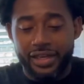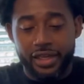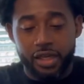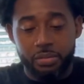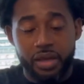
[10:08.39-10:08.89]

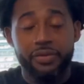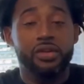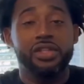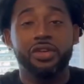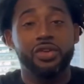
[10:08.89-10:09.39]
if you're still
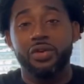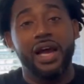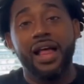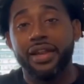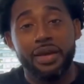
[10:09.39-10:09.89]
doing
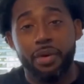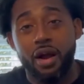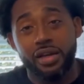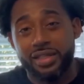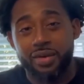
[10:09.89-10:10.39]
holiday parties at
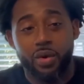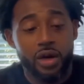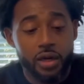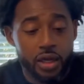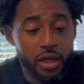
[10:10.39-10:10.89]
work,
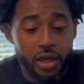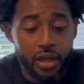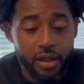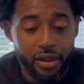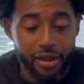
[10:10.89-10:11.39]

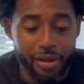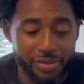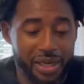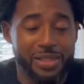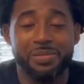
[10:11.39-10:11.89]
tell
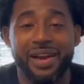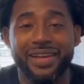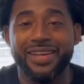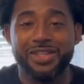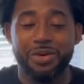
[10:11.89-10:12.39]
somebody to get
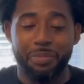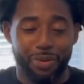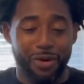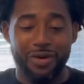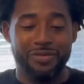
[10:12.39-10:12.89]
you a pour
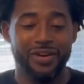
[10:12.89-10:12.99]
over.